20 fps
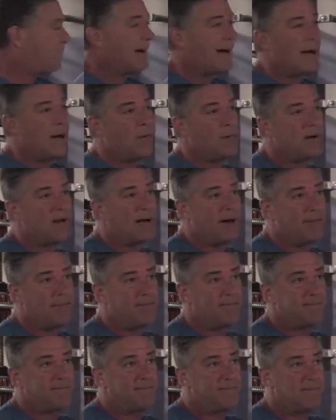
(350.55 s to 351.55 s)
powered up.
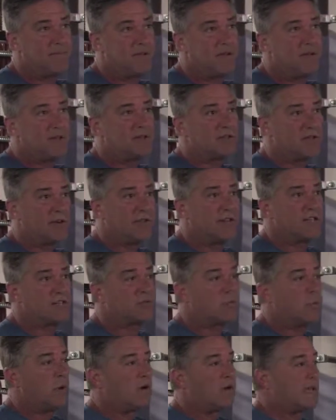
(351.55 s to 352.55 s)
So this
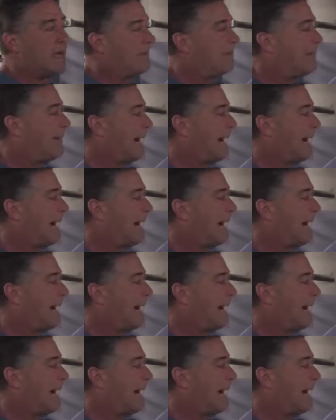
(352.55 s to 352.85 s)
will get